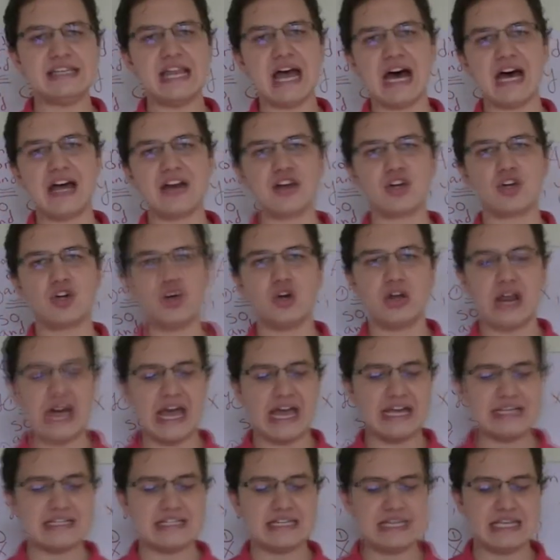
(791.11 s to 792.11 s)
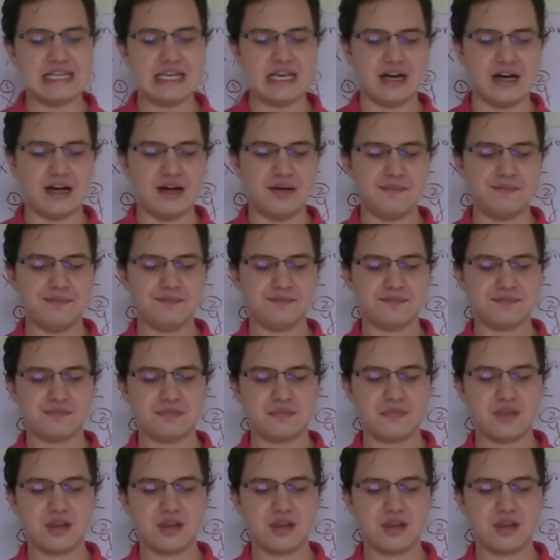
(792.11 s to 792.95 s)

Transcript: not a good idea.